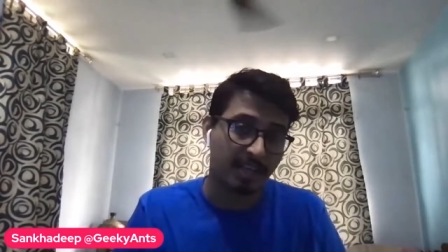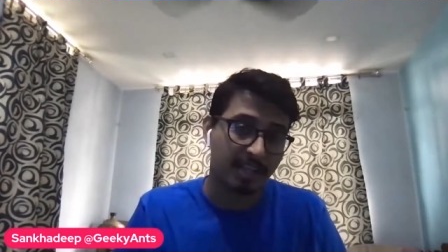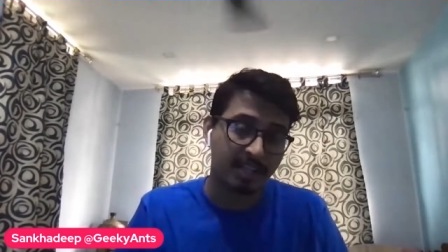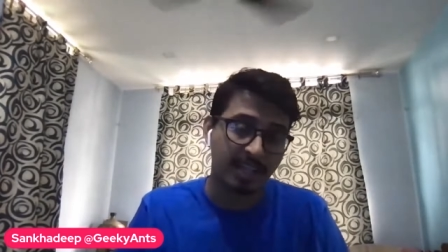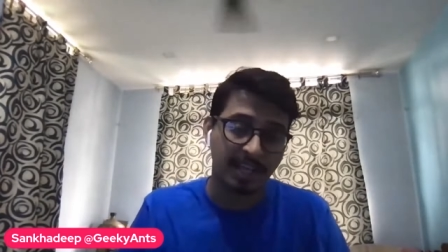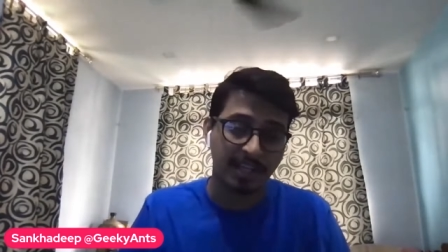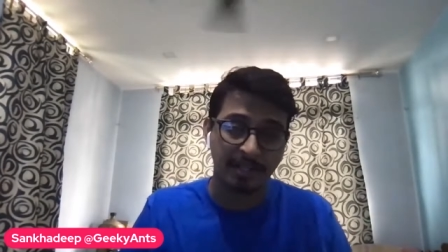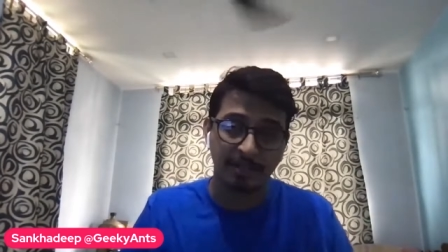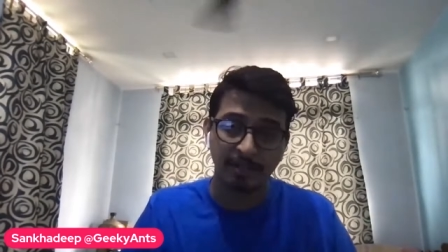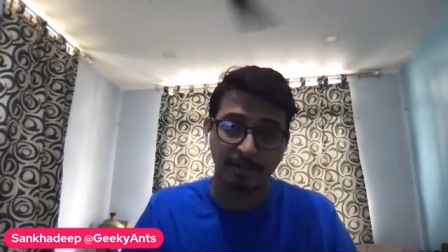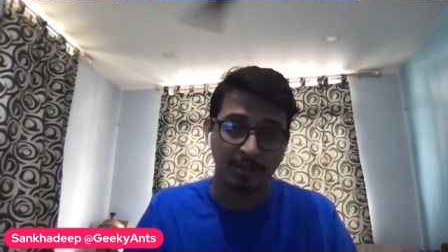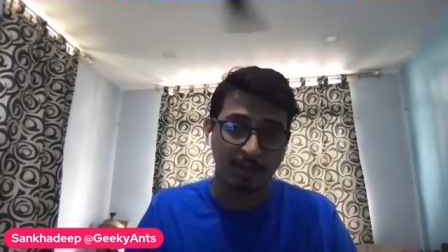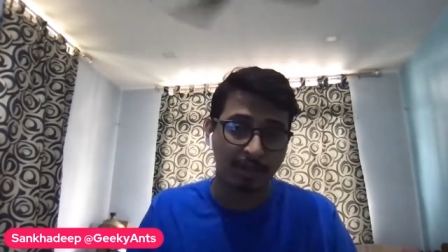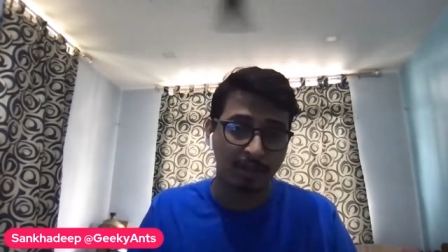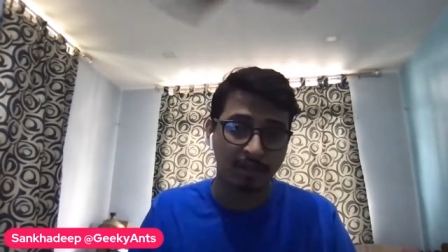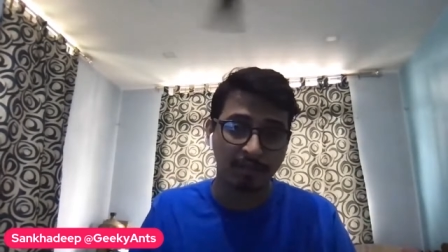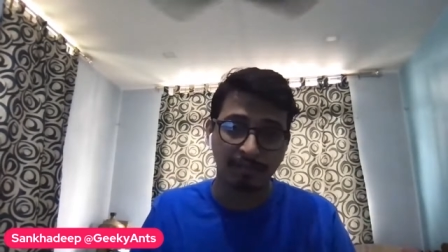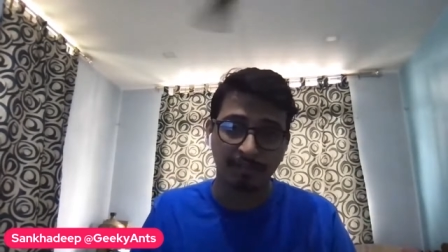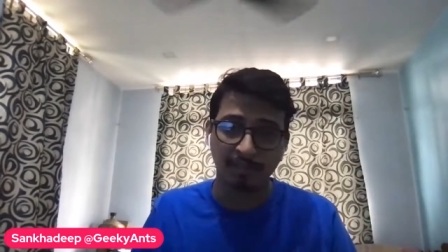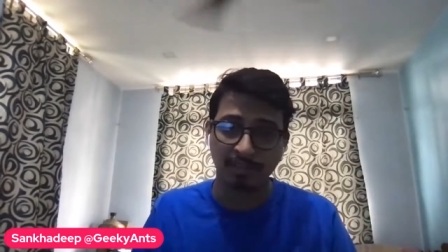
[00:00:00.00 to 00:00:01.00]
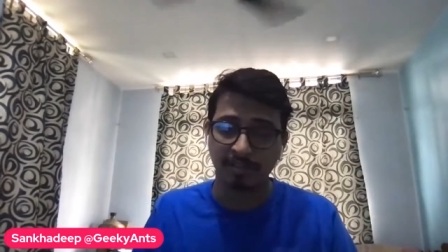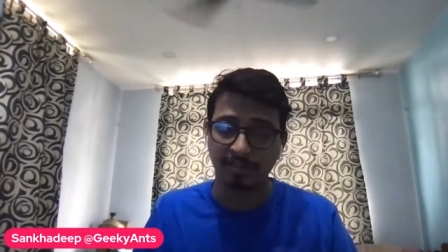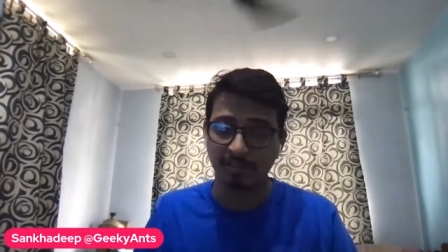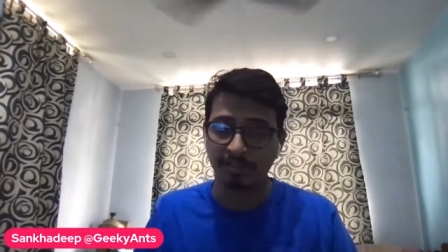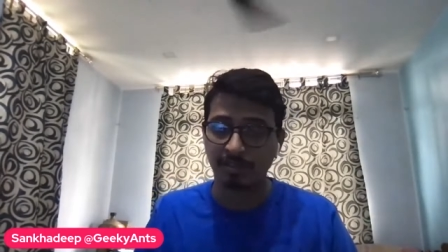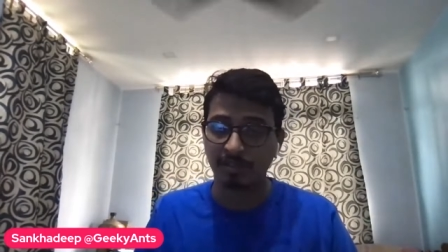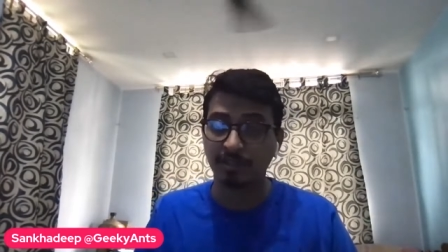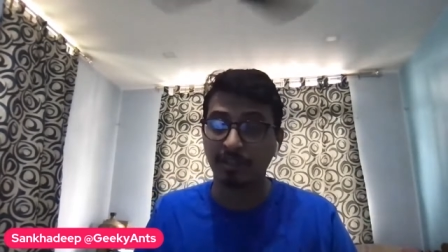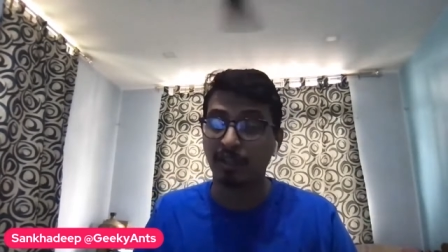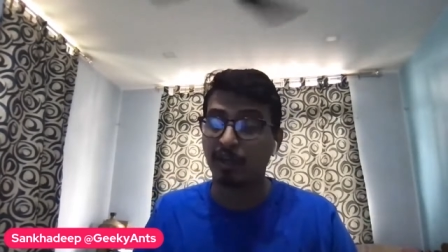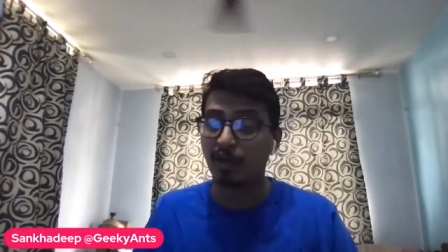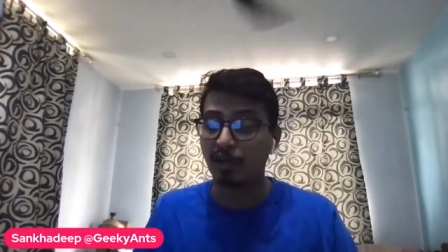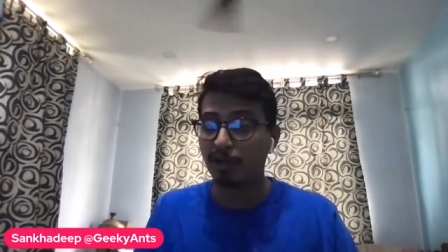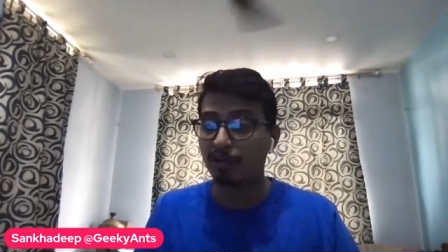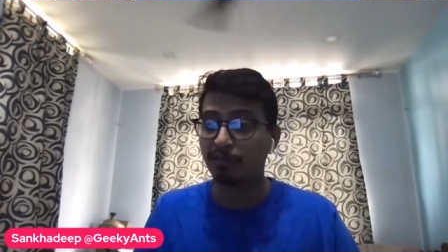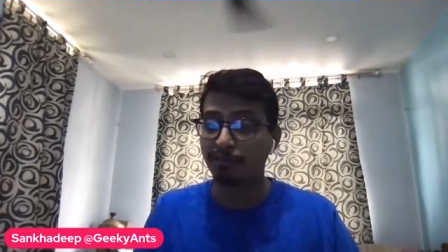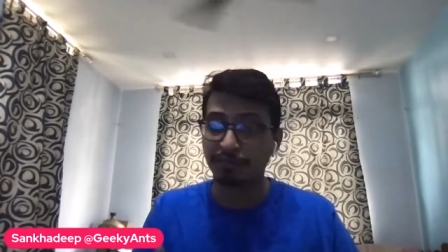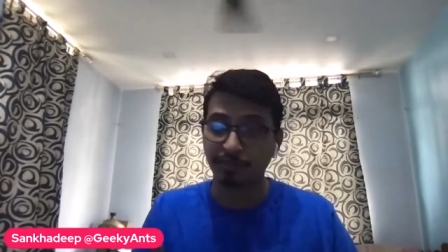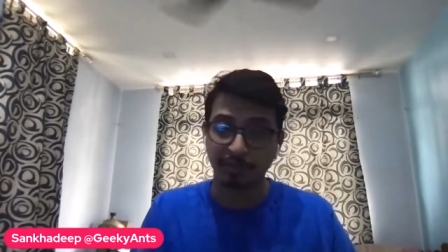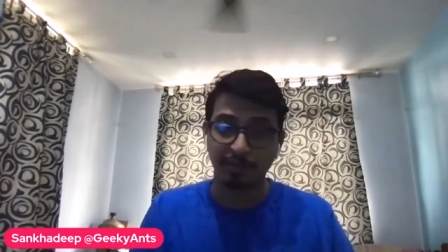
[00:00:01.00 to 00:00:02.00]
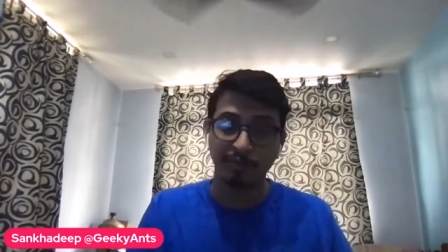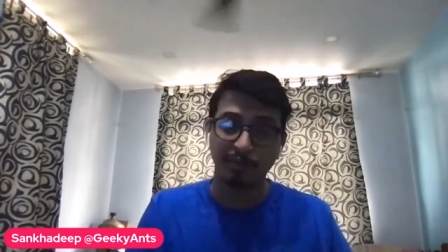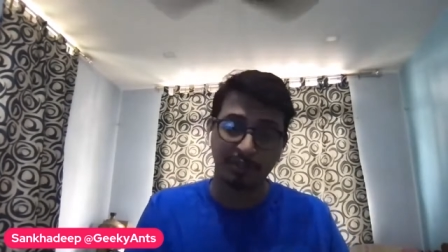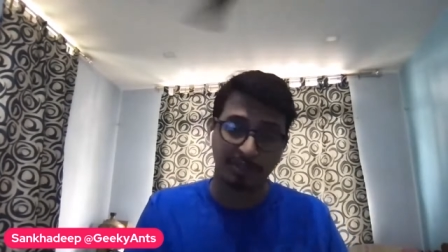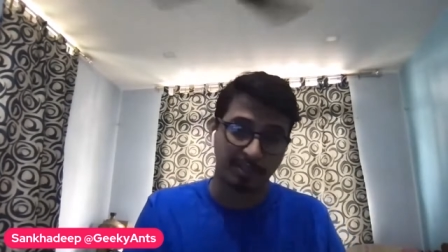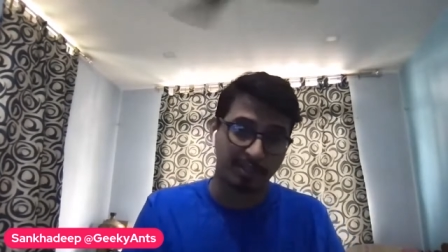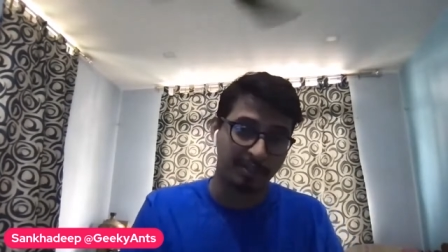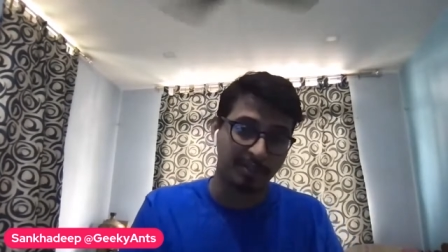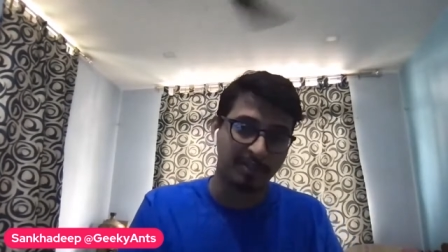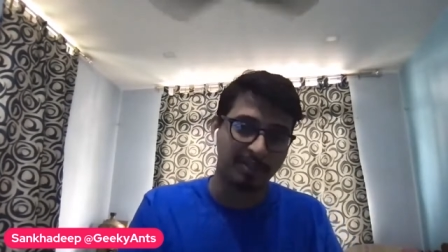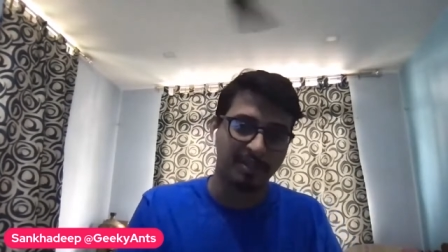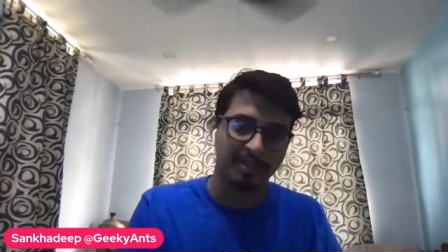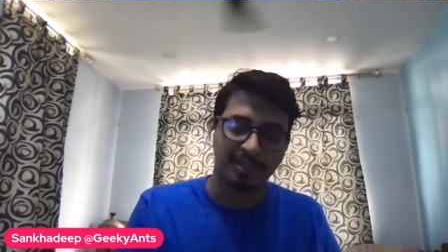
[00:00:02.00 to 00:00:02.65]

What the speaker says: thank you to all of us, all of you, and